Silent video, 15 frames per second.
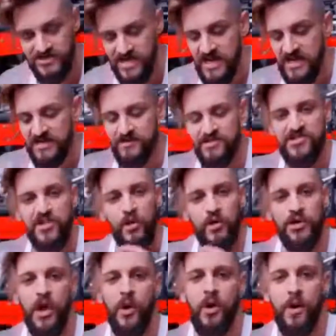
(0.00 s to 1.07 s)
there is no
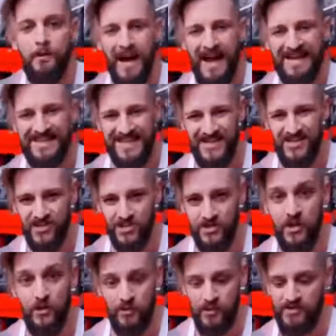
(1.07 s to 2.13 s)
lower back tension
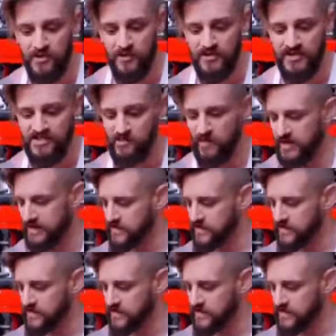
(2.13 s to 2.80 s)
when we do it this way.